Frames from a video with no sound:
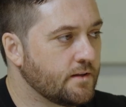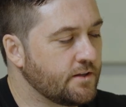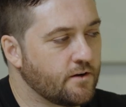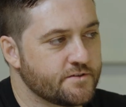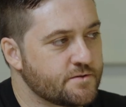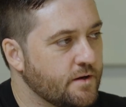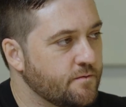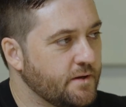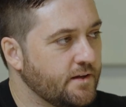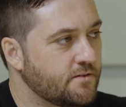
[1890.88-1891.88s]
think the obvious one
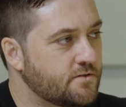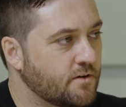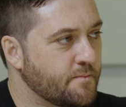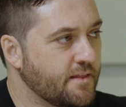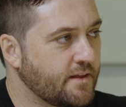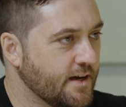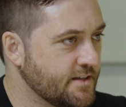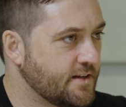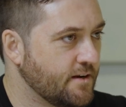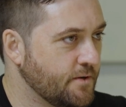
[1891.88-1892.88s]
would be talk about the case
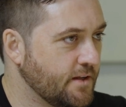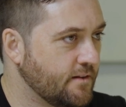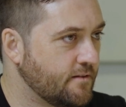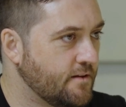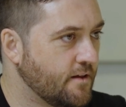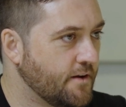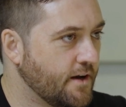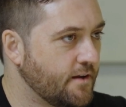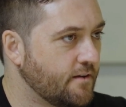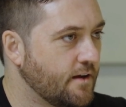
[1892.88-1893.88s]
study we did the other
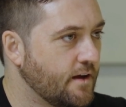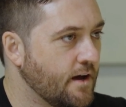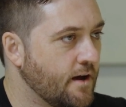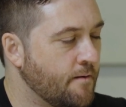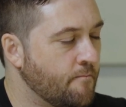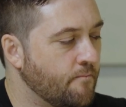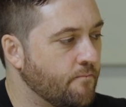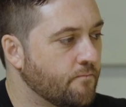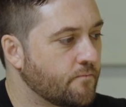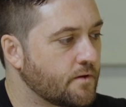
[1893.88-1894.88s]
day.
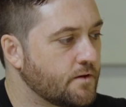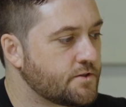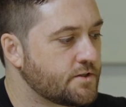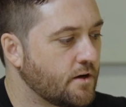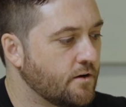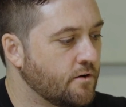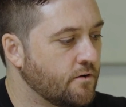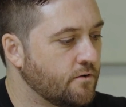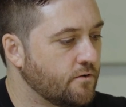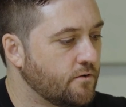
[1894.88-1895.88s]

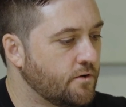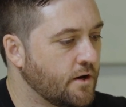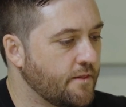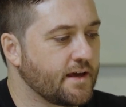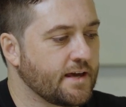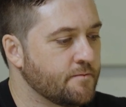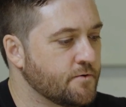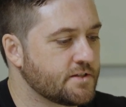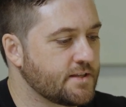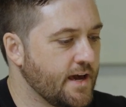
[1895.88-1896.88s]
So, they came
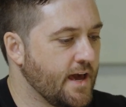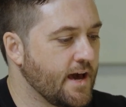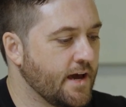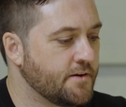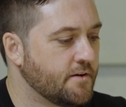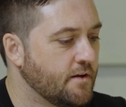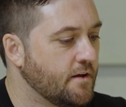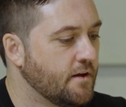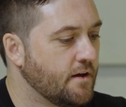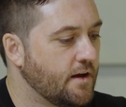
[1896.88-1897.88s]
to us, they had
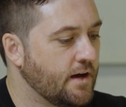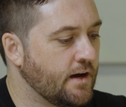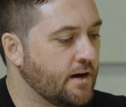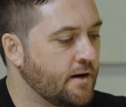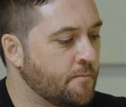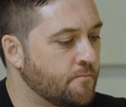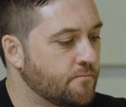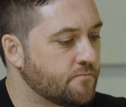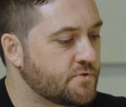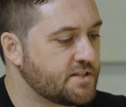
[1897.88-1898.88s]

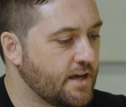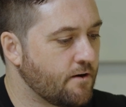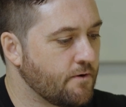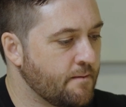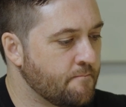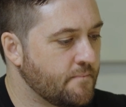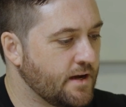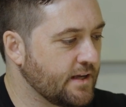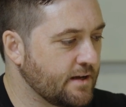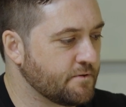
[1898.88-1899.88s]
CRM
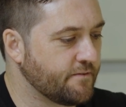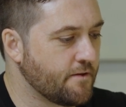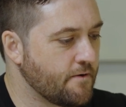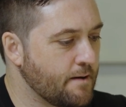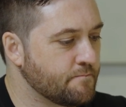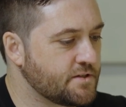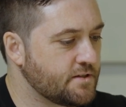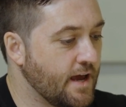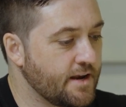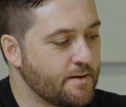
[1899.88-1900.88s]
and a couple of other apps.
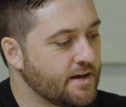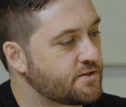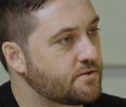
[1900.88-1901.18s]
They had about...